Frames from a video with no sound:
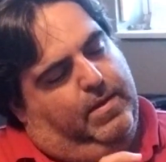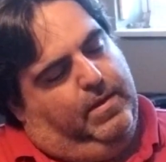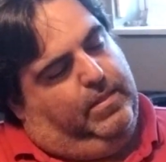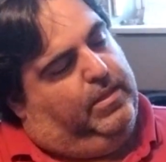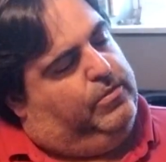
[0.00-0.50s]

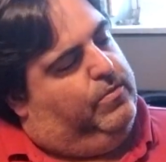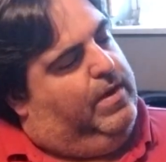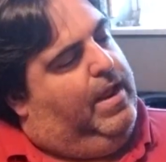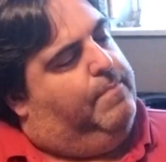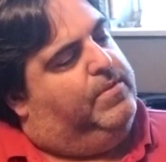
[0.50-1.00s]
This one
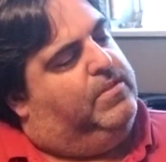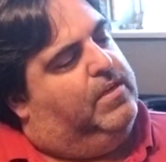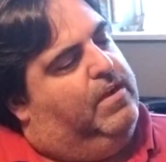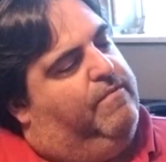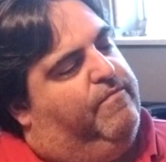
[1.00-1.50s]
happens to
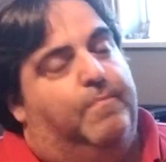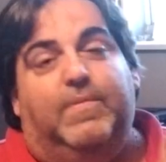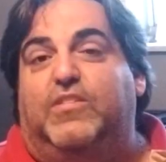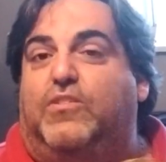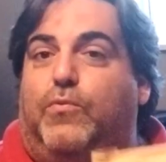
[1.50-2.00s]
come from
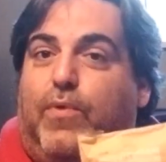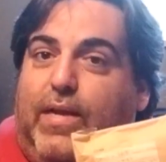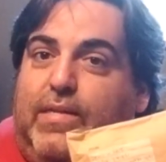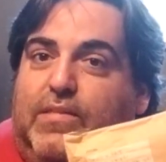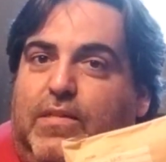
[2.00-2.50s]
Mr.
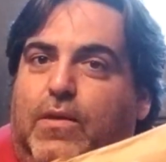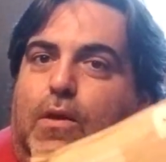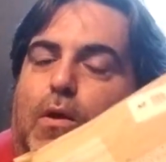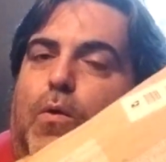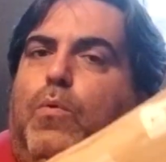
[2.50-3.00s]
Race,
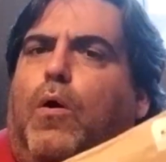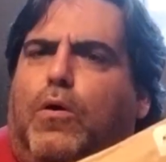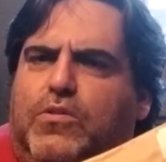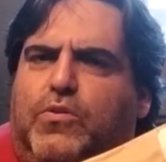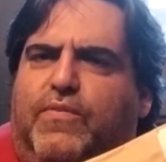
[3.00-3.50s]
who
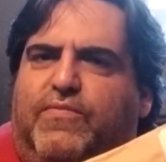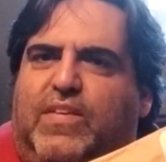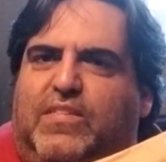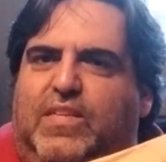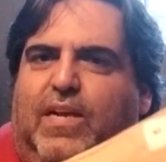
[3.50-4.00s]
also
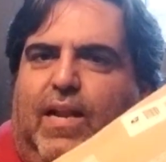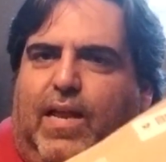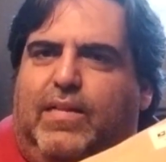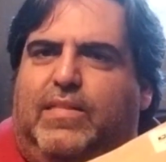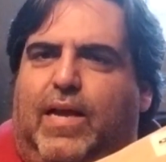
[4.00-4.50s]
invested a lot
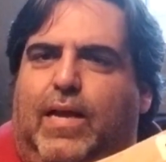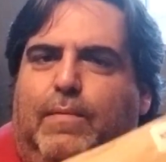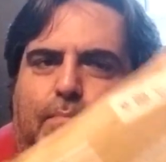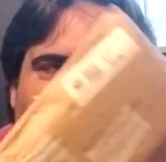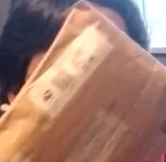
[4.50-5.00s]
of
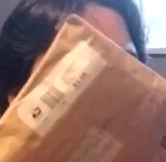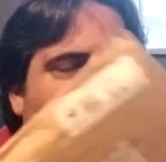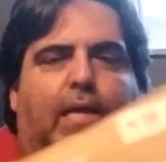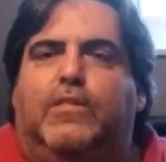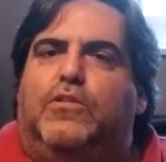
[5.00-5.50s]
time
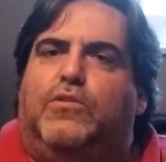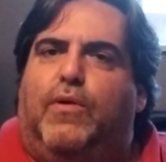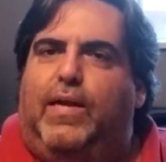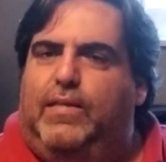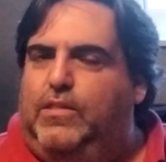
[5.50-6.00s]
into
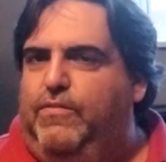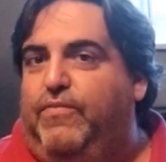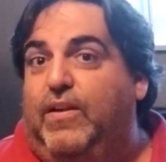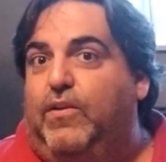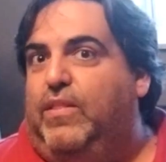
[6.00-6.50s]
trying to
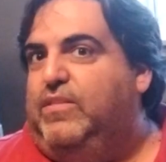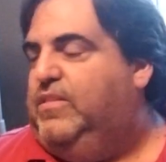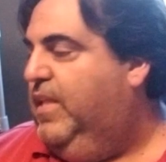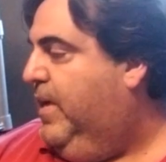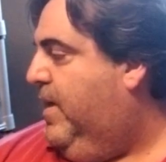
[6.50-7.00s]
figure this
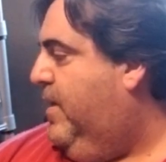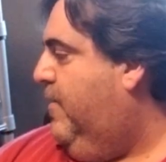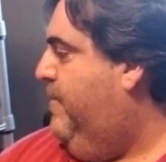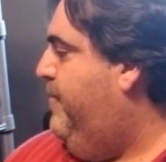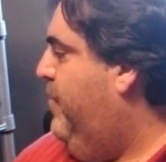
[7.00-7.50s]
thing
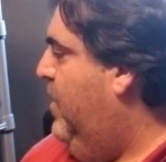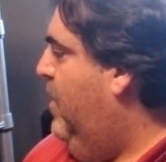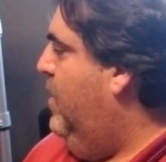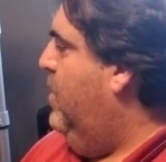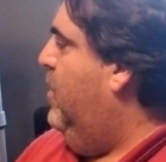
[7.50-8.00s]
out
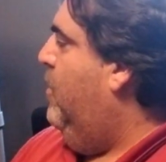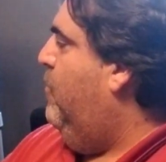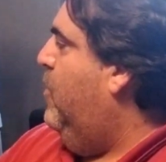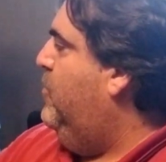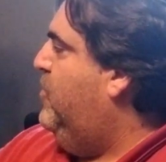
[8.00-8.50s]
of
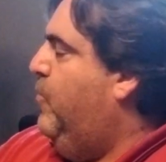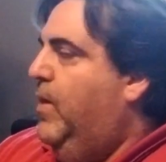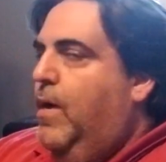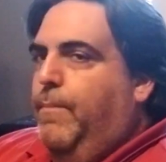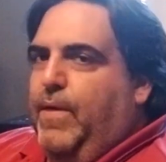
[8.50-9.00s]
what was going
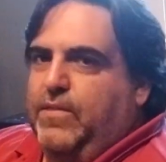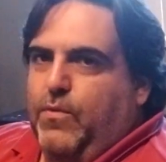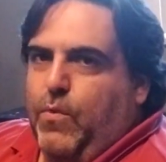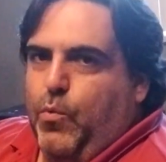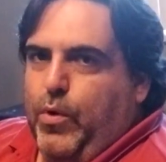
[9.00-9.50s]
on based on
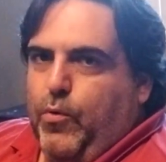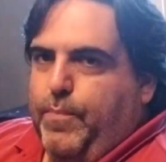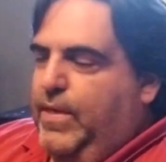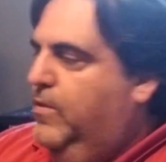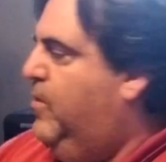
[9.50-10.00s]
what we were
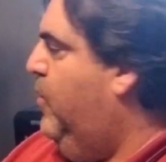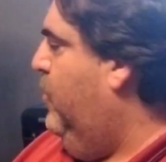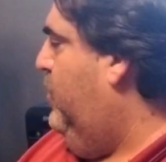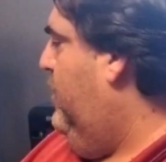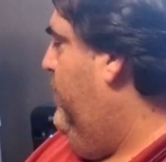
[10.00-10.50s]
being
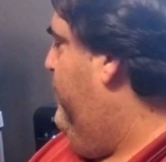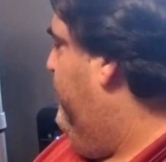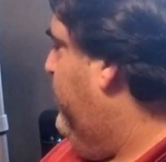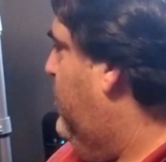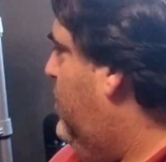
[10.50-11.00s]
told.
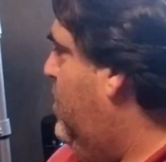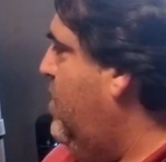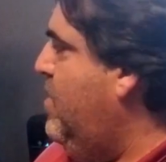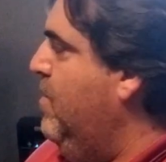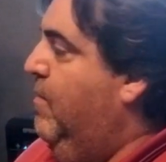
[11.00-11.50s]

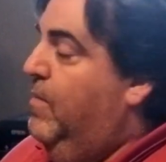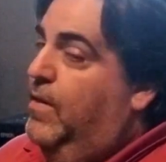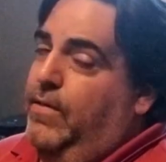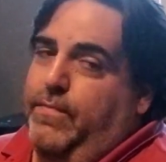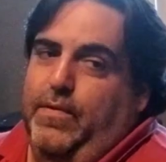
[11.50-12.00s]
Alright?